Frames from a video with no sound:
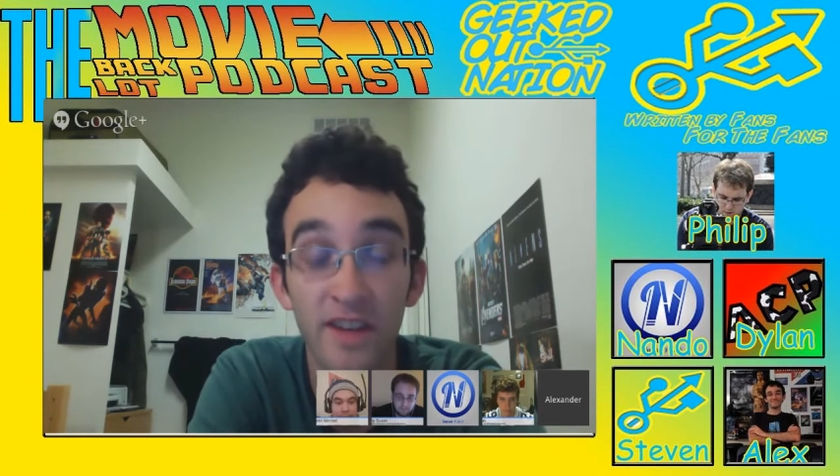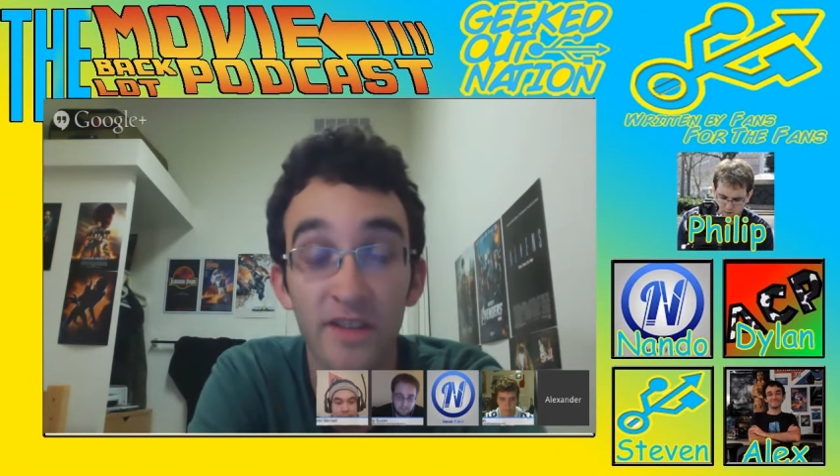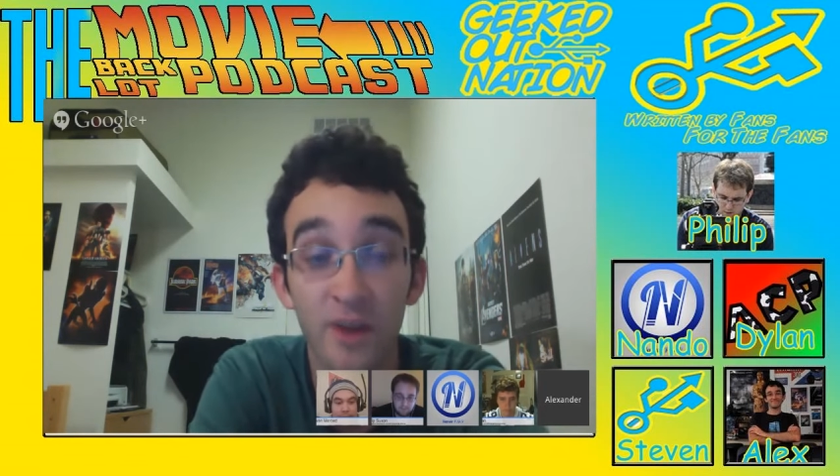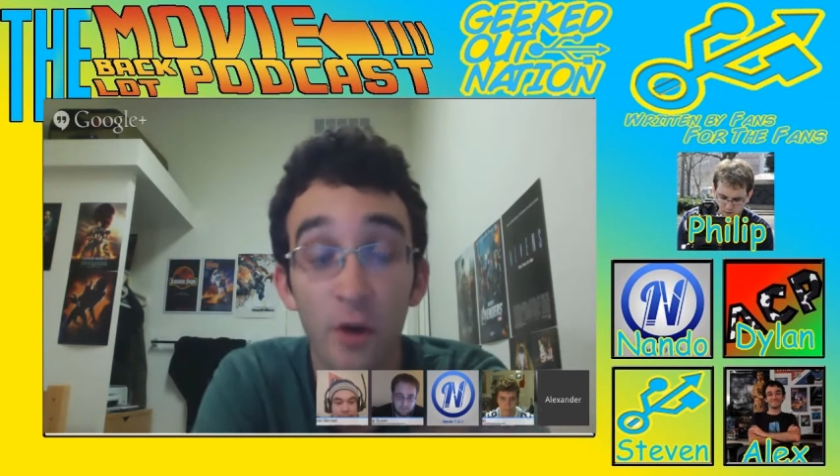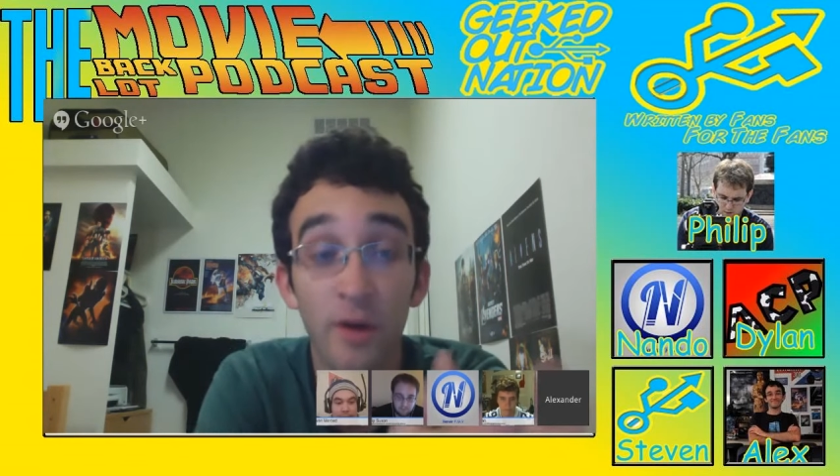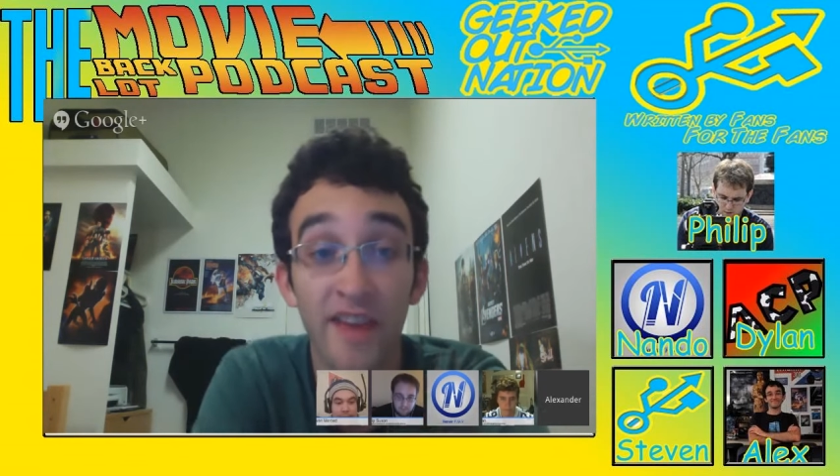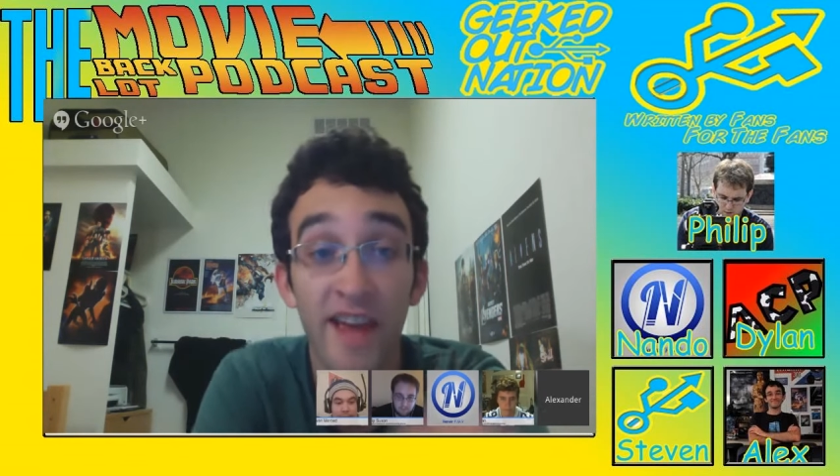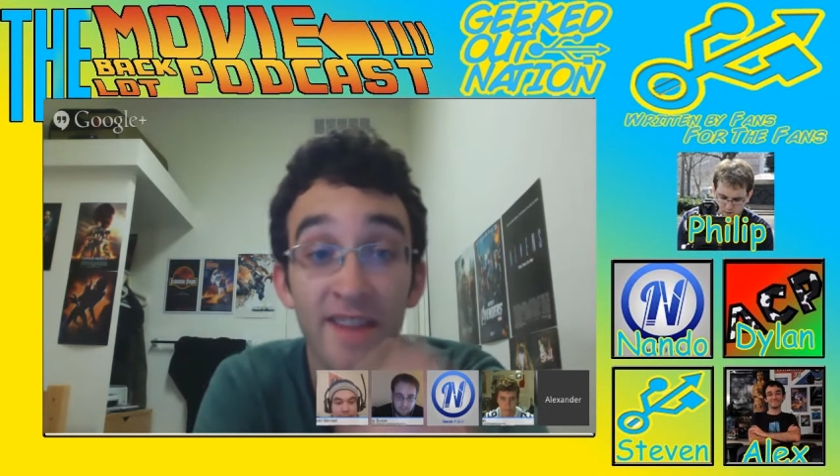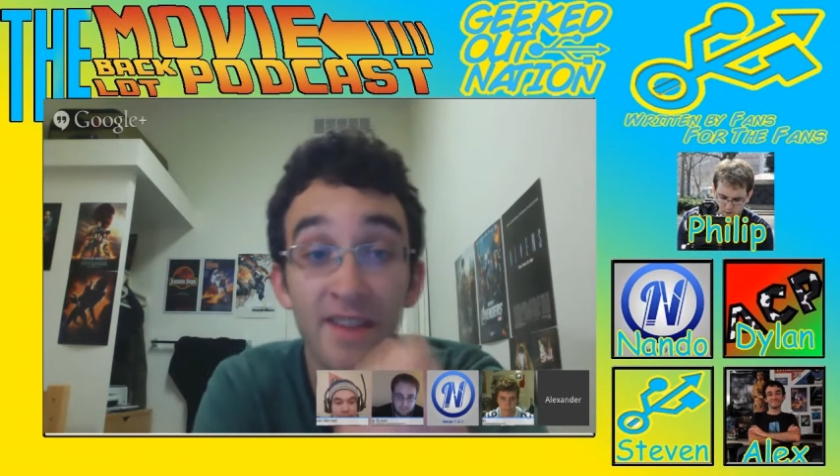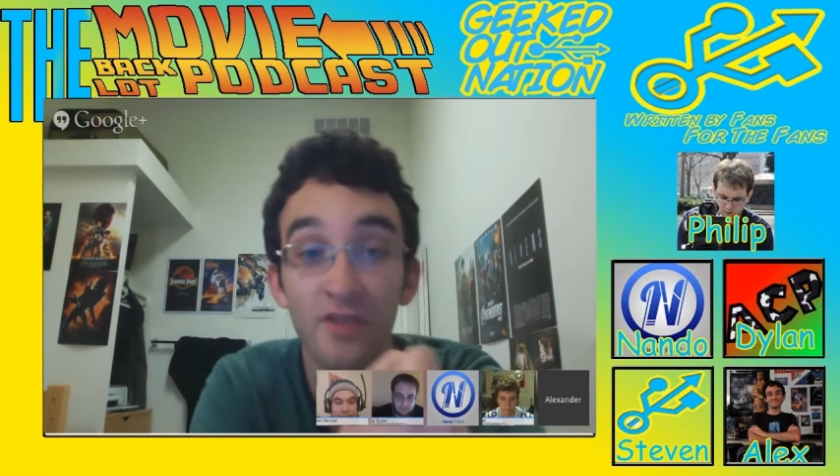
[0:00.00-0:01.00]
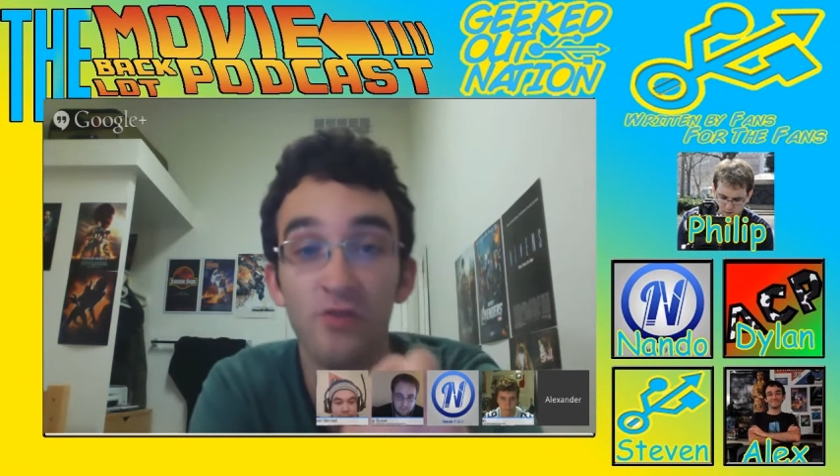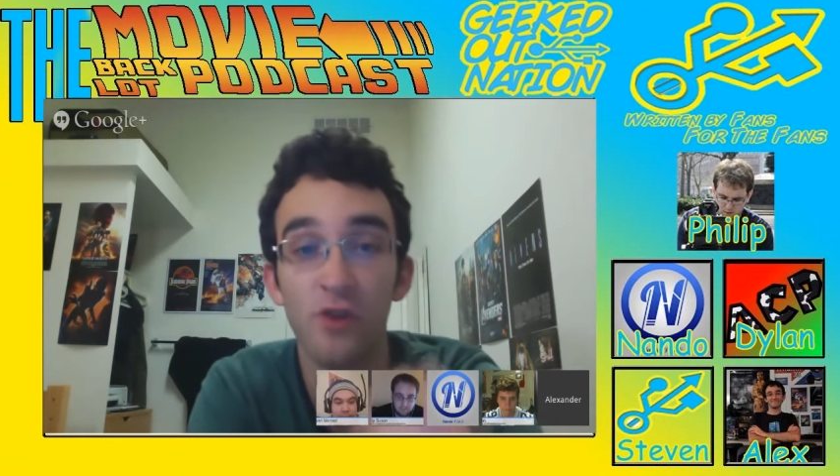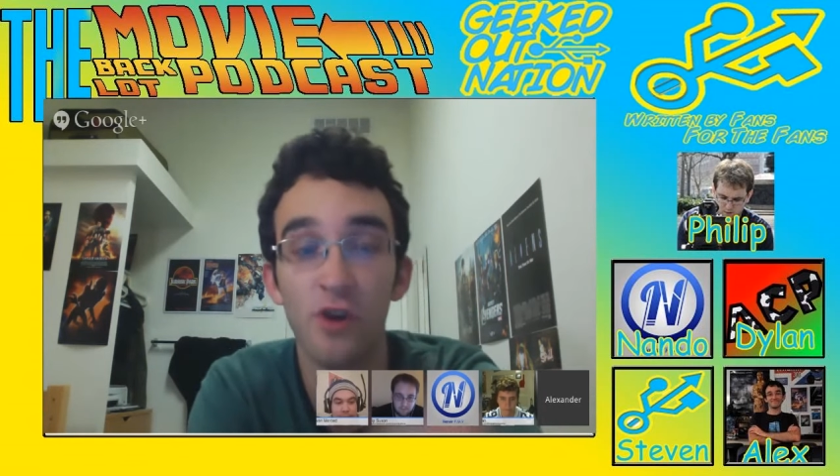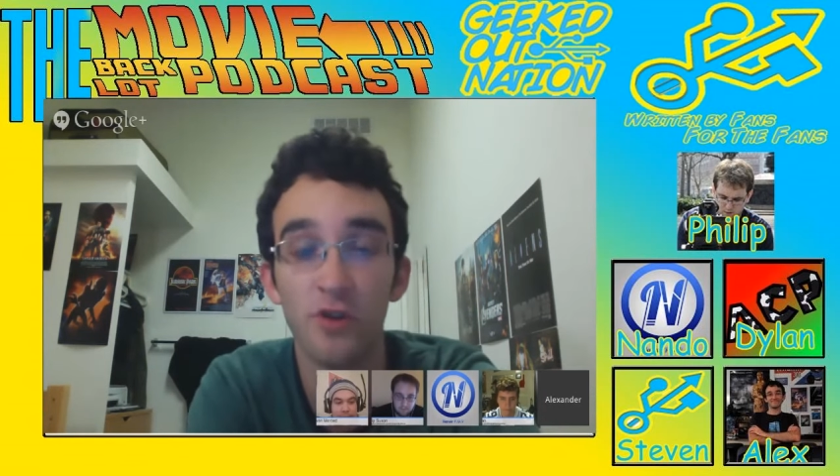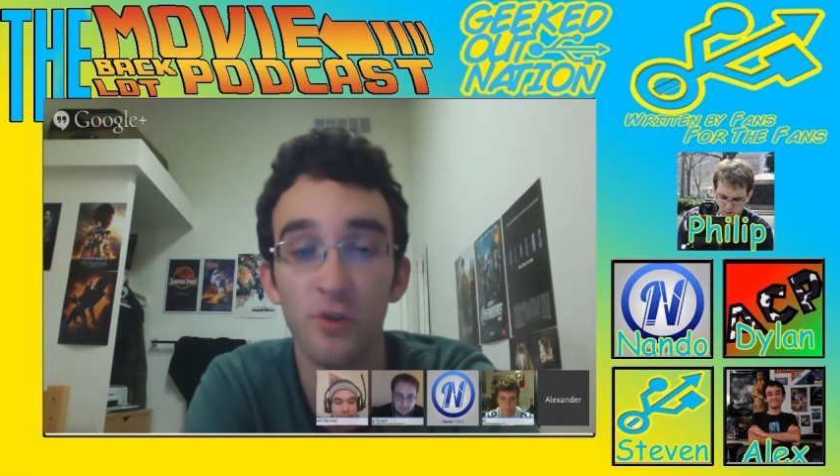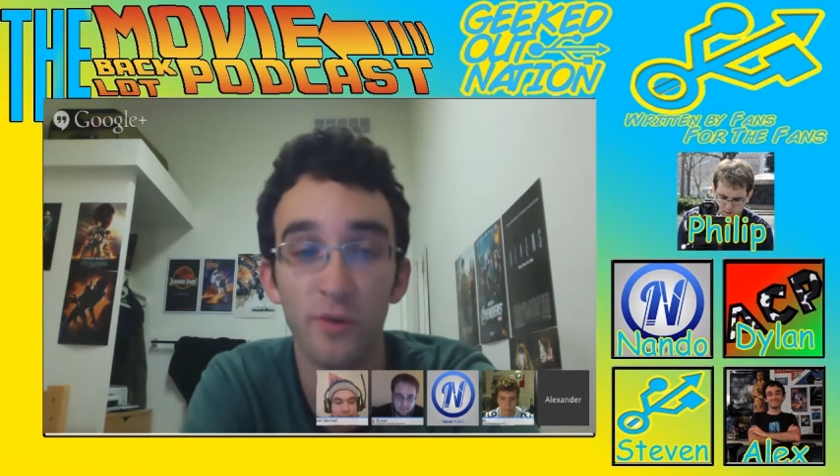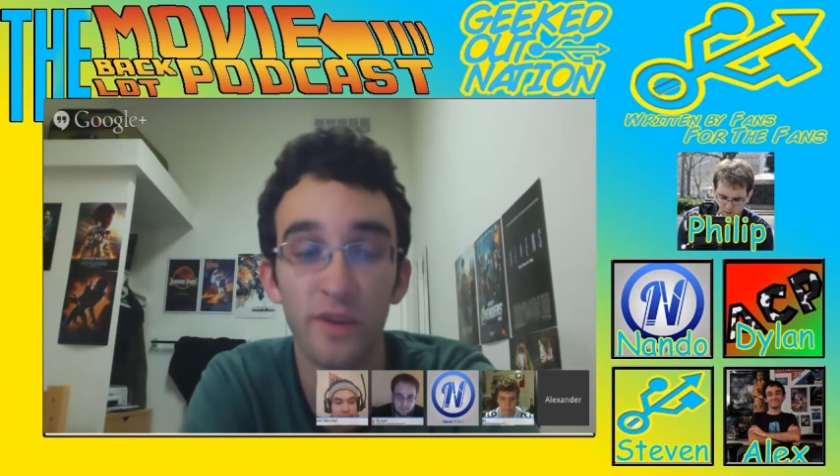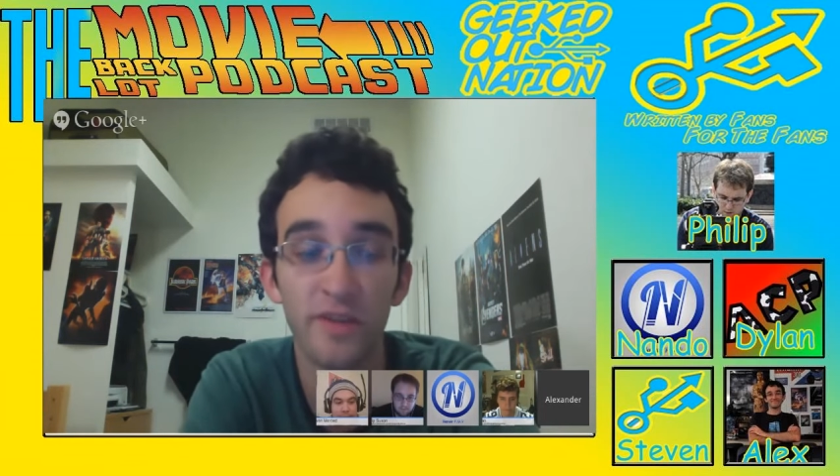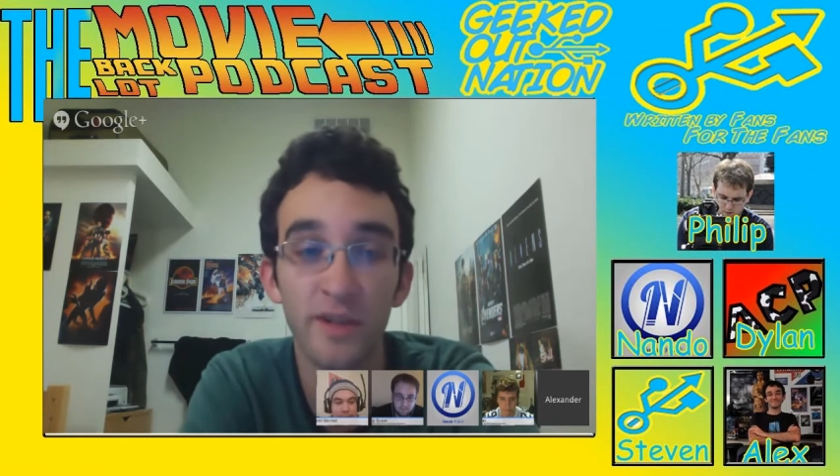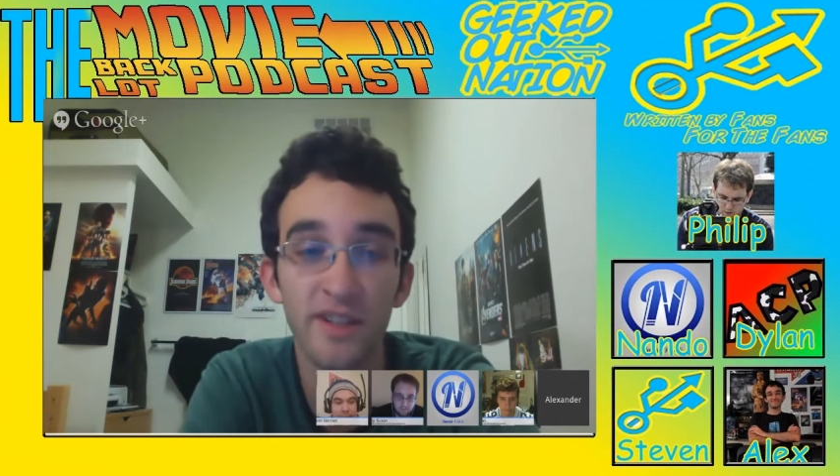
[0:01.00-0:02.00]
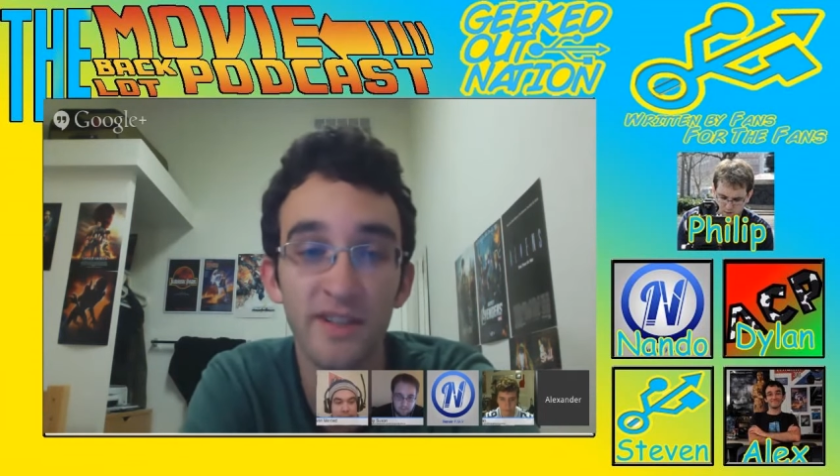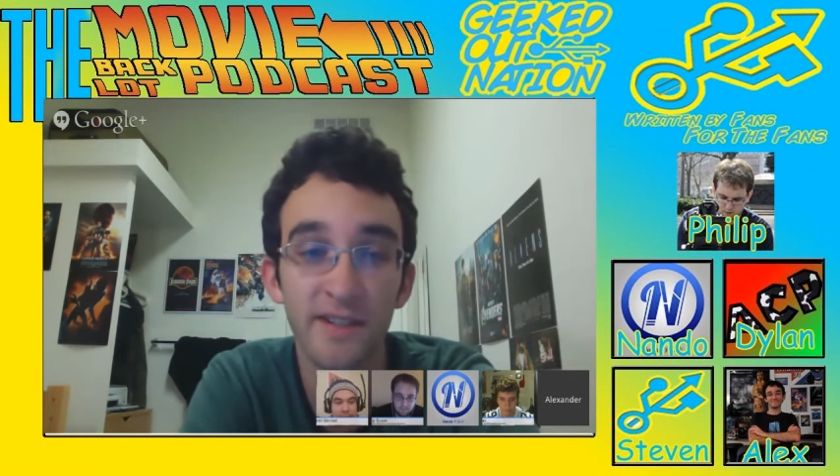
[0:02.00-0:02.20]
he's always had this strong charisma.